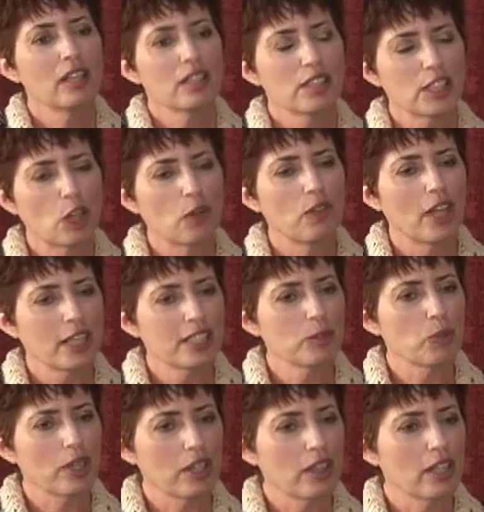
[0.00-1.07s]
So that's
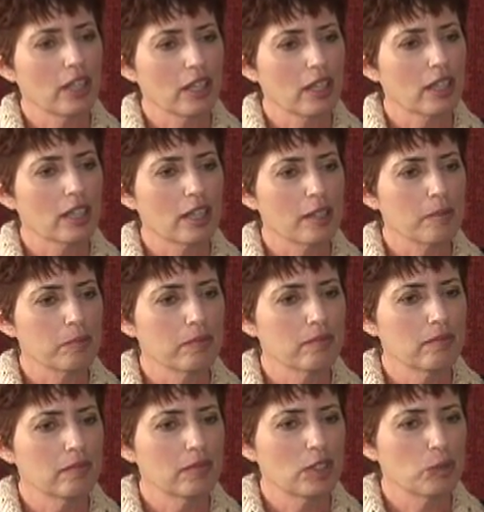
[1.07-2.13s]
where I think
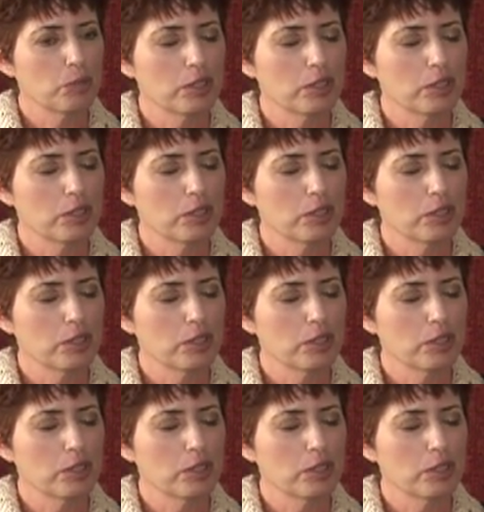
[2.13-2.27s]
the